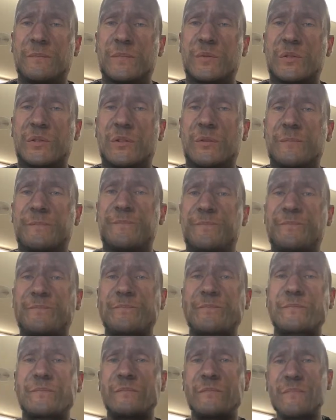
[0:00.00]
So
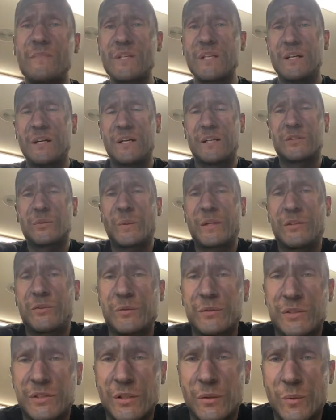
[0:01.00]
22
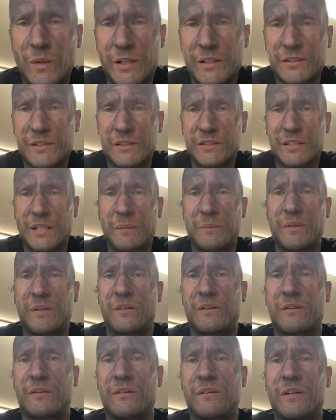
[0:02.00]
Stillwater's the same
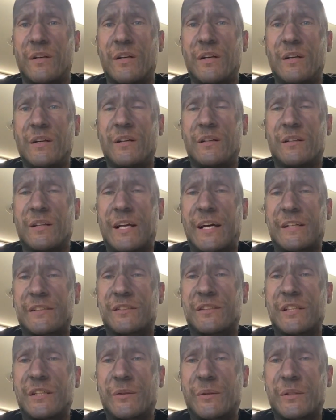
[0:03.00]
here. A lot of
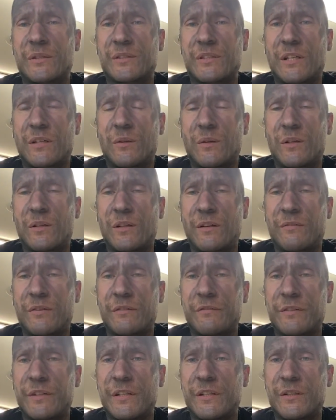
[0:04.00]
secrets. LOL, love
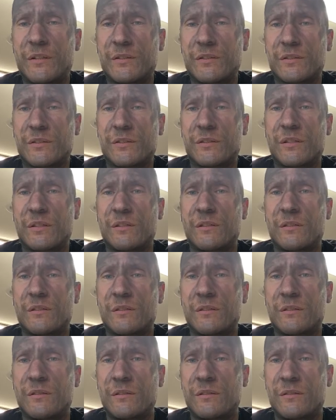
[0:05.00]
your videos.
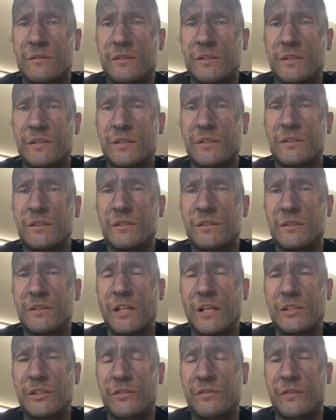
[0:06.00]
This is
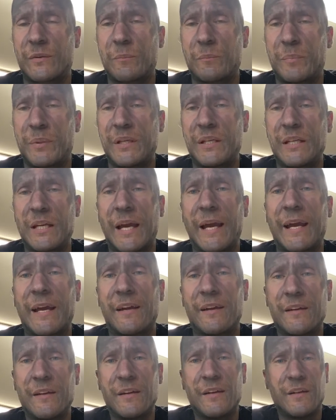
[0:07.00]
Dutch from PA. I
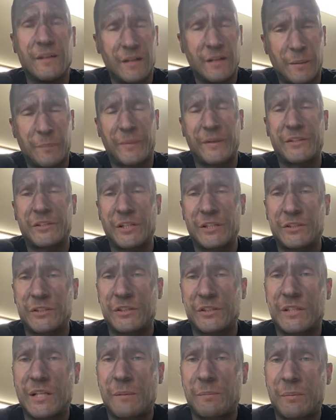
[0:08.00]
appreciate you
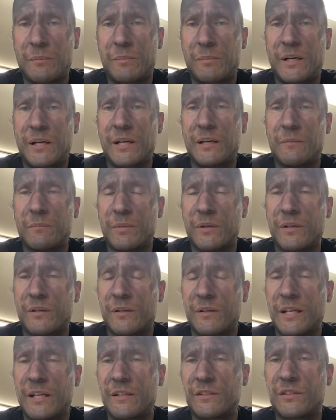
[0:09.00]
stopping by. But
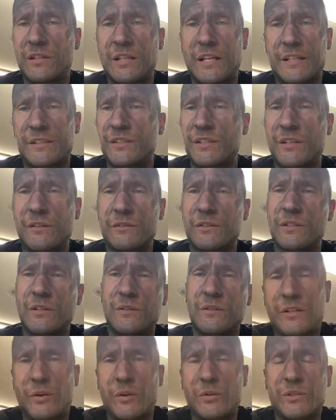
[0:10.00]
yeah, there's a lot of secrets
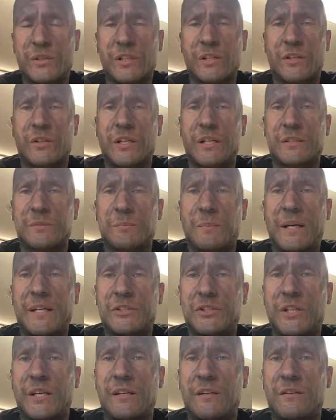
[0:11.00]
out there cruising across my
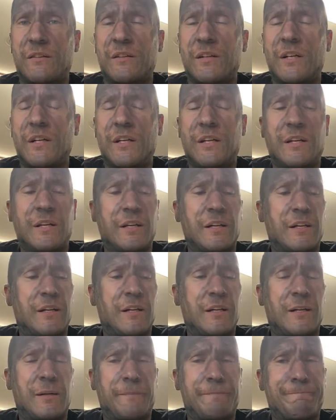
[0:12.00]
channel.
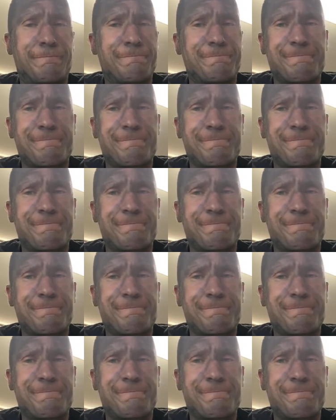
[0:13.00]
I